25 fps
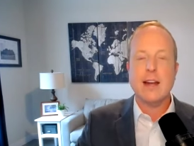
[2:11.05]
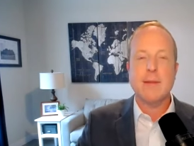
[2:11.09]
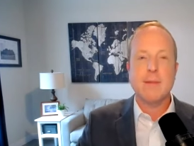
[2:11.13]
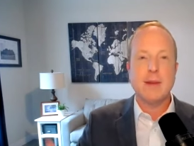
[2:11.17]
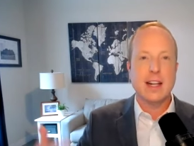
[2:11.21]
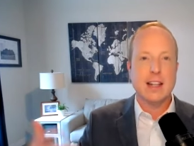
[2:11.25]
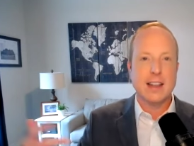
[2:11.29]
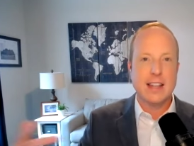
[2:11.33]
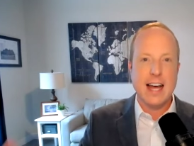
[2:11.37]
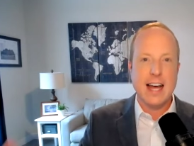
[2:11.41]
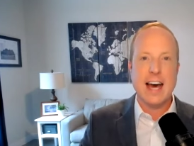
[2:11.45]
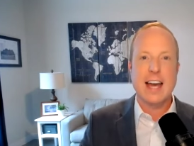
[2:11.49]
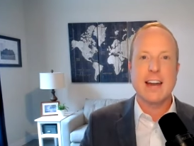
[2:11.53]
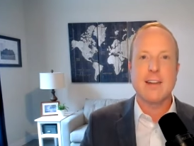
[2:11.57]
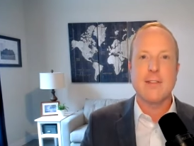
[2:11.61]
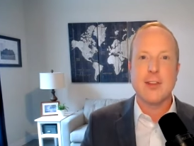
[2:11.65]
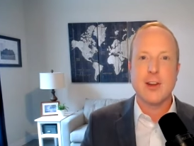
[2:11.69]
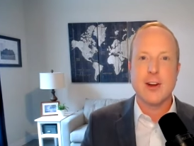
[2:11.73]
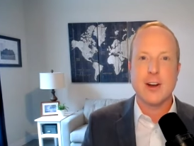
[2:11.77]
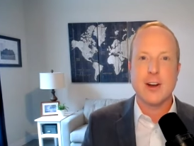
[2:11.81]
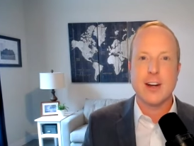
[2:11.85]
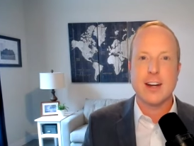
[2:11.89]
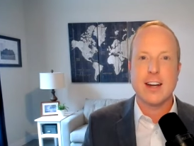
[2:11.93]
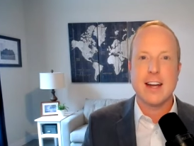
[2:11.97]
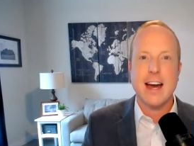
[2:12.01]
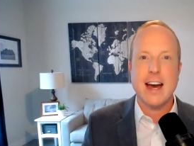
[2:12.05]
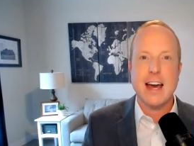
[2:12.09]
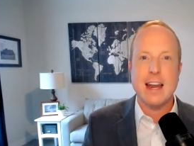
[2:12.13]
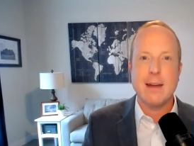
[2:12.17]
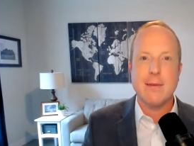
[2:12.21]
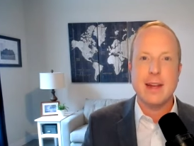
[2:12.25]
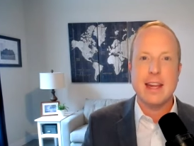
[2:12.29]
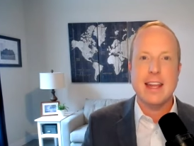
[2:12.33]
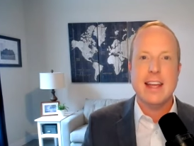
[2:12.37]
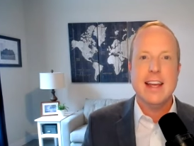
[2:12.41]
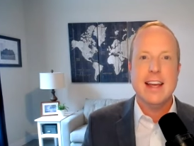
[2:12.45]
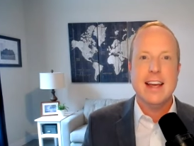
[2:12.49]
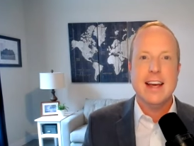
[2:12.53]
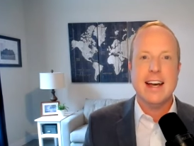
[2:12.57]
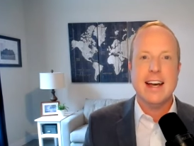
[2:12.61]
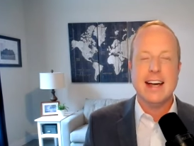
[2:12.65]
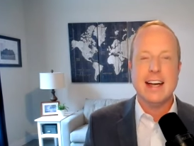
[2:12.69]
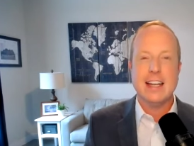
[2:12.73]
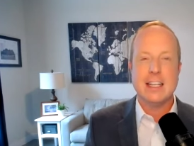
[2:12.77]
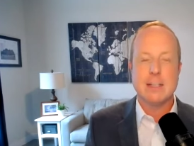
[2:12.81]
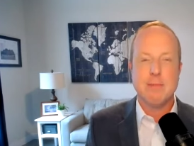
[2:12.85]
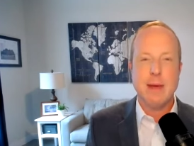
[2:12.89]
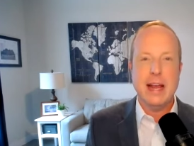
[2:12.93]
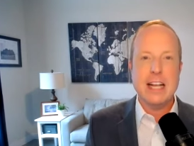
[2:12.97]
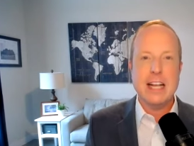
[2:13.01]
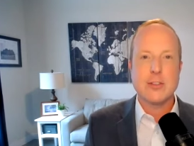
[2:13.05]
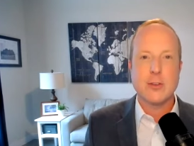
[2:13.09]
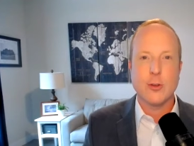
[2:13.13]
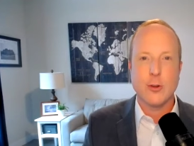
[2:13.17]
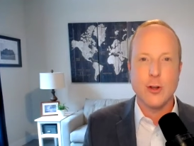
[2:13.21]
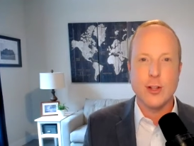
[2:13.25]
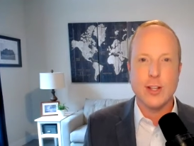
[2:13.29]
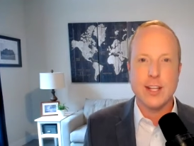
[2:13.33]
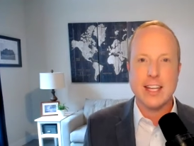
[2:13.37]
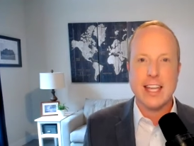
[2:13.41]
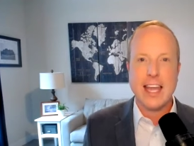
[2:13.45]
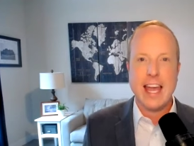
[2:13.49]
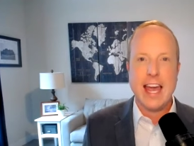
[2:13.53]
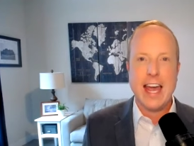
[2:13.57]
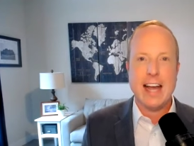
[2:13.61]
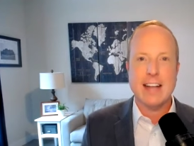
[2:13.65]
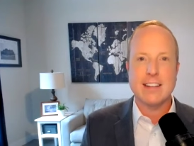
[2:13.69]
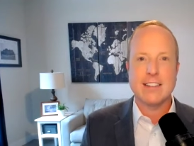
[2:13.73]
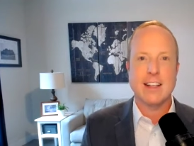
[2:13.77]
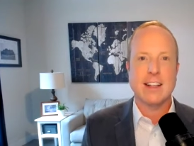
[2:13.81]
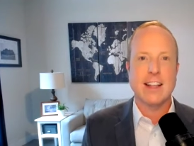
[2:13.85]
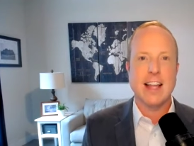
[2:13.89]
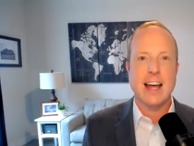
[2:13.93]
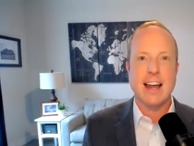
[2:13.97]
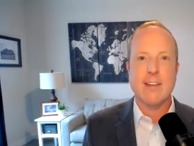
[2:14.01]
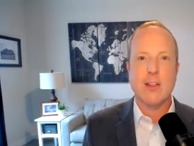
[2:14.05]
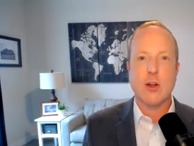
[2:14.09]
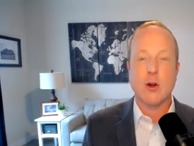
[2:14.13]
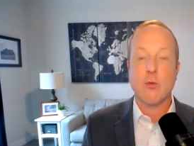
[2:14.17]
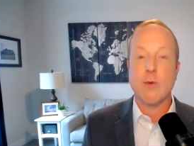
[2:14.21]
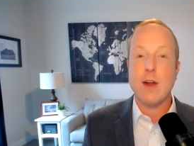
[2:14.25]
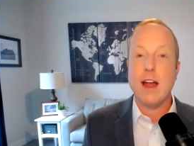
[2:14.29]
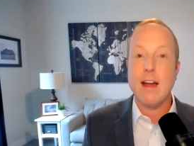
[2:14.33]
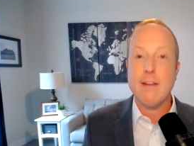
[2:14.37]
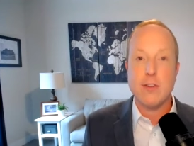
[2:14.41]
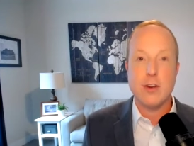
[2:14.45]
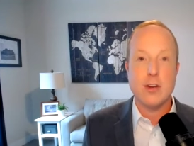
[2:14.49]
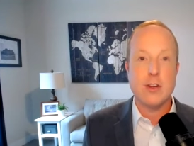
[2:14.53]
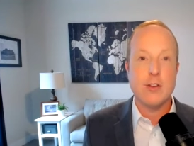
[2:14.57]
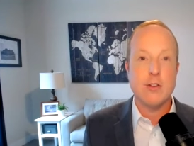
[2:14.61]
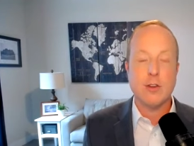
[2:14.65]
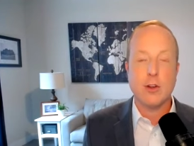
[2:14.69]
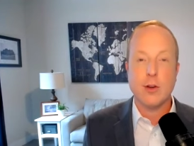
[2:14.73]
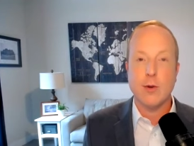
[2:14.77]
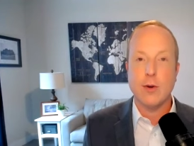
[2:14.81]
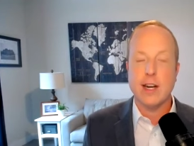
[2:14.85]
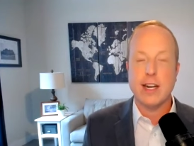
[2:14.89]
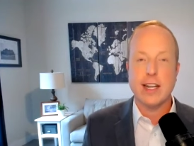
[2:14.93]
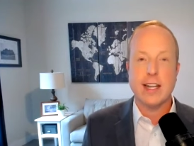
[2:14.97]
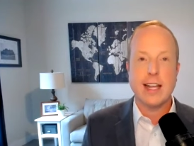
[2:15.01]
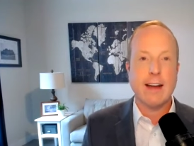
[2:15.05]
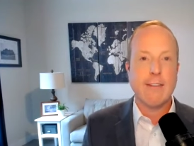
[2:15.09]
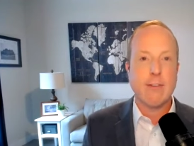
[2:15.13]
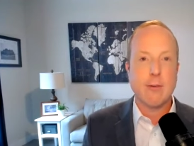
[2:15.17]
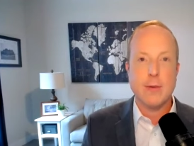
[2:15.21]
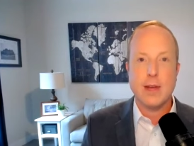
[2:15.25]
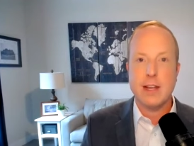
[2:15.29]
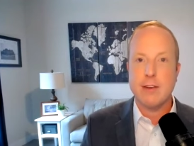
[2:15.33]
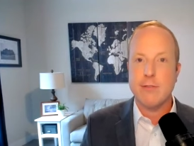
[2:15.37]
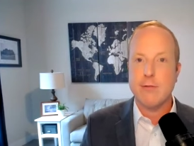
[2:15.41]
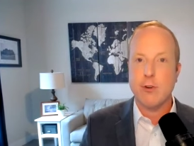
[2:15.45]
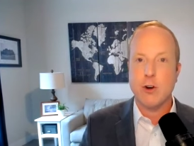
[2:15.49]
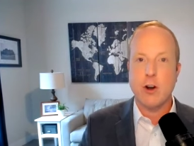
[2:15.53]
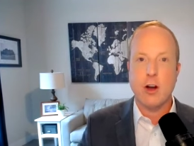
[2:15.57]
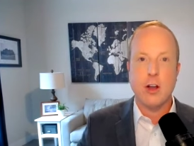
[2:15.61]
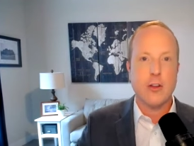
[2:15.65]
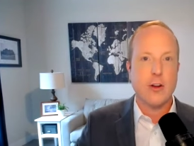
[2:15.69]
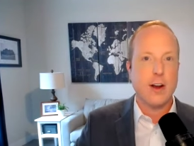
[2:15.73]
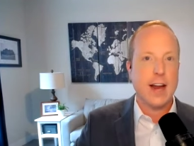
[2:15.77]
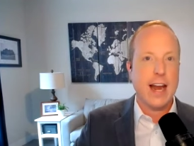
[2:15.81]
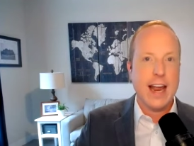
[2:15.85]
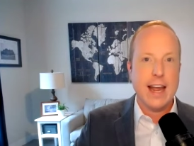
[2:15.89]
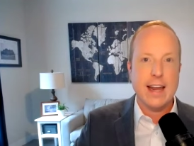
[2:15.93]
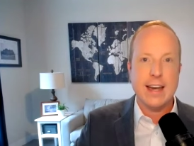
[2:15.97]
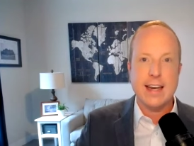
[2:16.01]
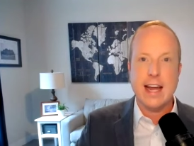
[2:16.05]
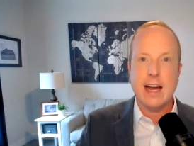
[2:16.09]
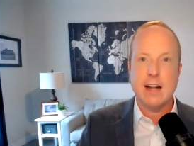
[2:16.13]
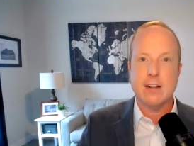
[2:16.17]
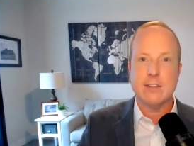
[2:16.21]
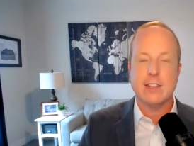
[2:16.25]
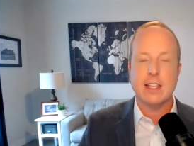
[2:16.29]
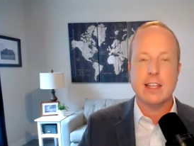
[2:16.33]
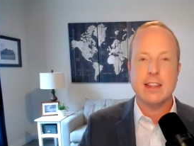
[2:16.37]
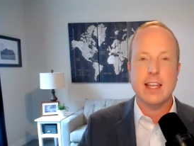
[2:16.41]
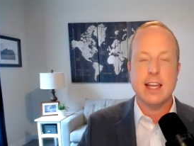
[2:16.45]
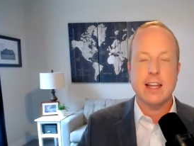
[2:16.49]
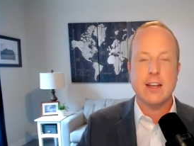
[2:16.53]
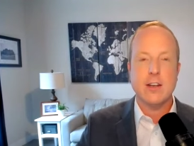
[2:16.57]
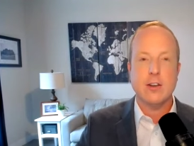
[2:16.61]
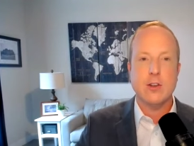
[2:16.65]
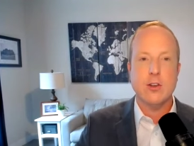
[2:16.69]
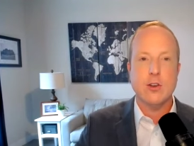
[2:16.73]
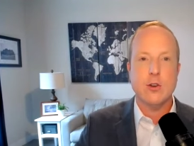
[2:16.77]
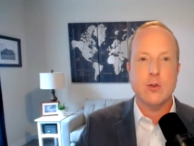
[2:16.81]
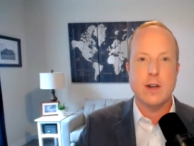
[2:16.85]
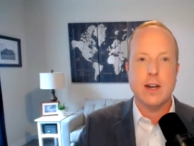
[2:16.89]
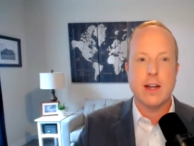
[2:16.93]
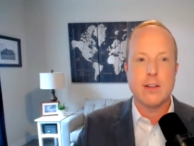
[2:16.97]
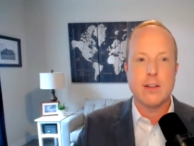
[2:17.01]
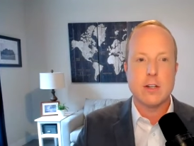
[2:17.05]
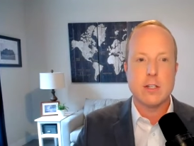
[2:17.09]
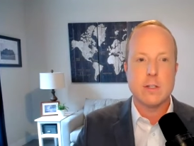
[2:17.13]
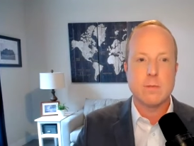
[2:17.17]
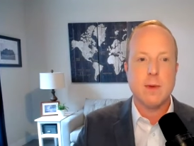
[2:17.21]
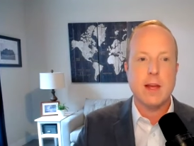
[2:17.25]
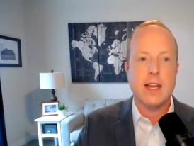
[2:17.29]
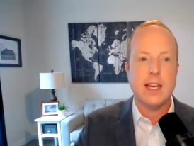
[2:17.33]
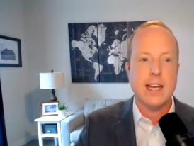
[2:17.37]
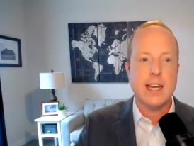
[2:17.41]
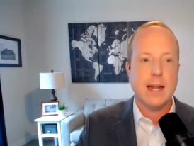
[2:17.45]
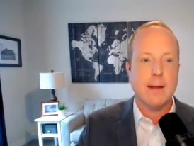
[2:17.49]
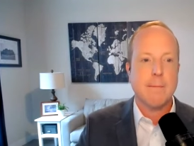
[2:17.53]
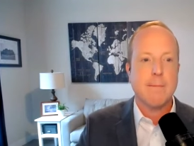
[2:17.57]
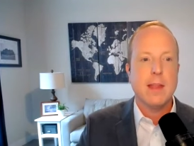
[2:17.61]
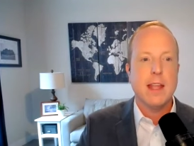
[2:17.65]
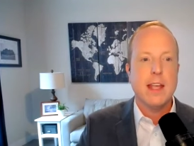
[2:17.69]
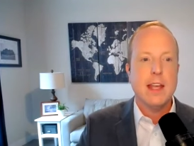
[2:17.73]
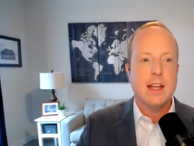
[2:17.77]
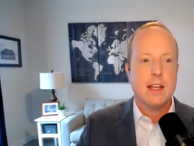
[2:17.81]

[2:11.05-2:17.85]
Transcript: I mean, a lot of their economy uh, is based on oil and gas. A lot of their revenue going to government for all their handouts that they do and other spending